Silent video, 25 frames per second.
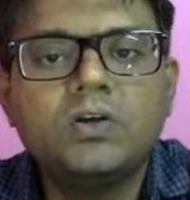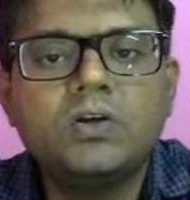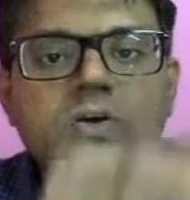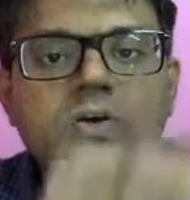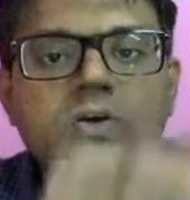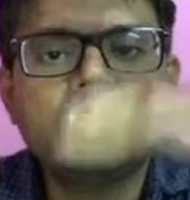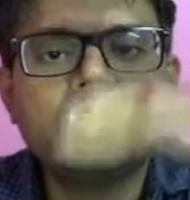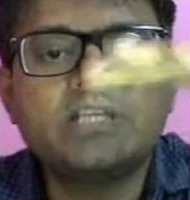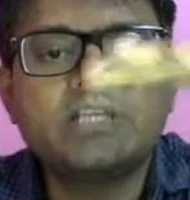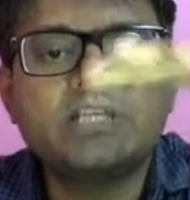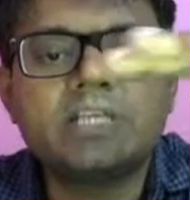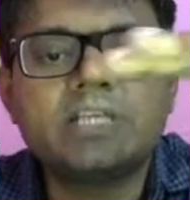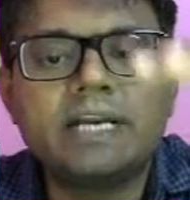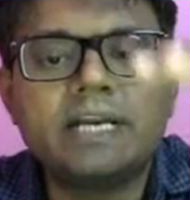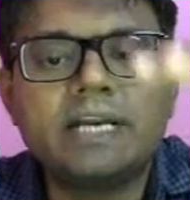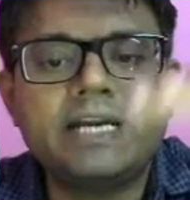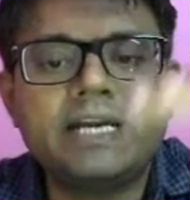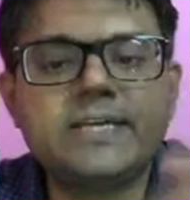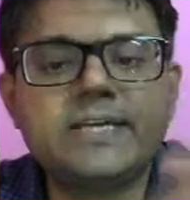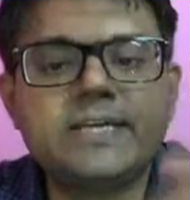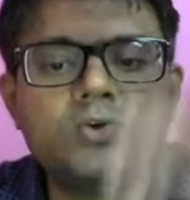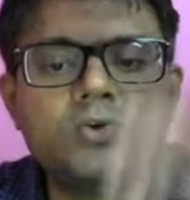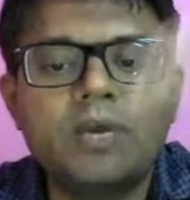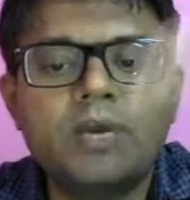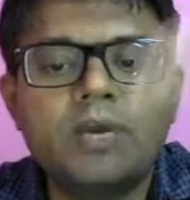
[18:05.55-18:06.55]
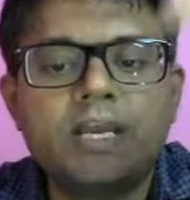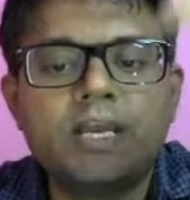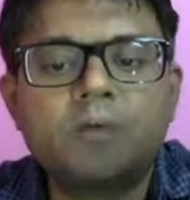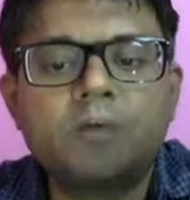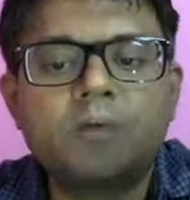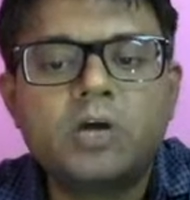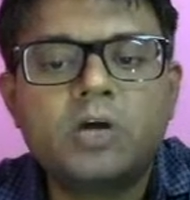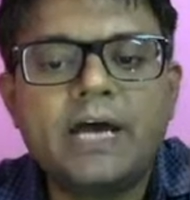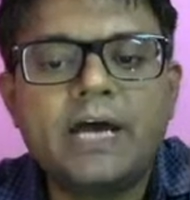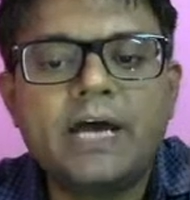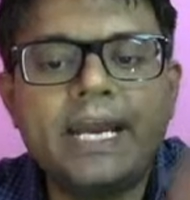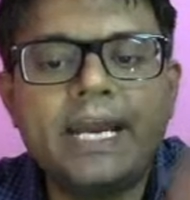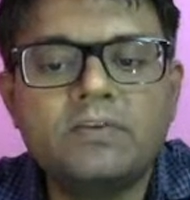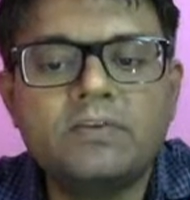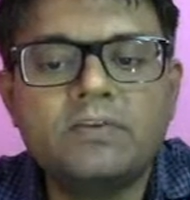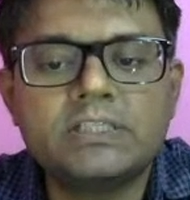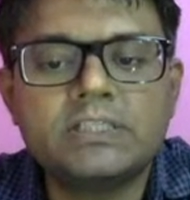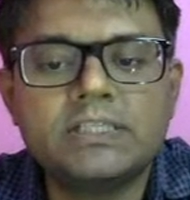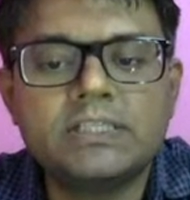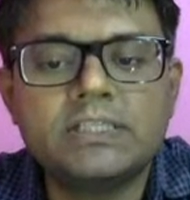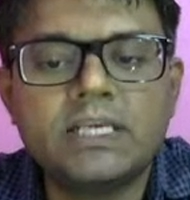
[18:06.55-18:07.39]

collision, right, it is going up to a height which is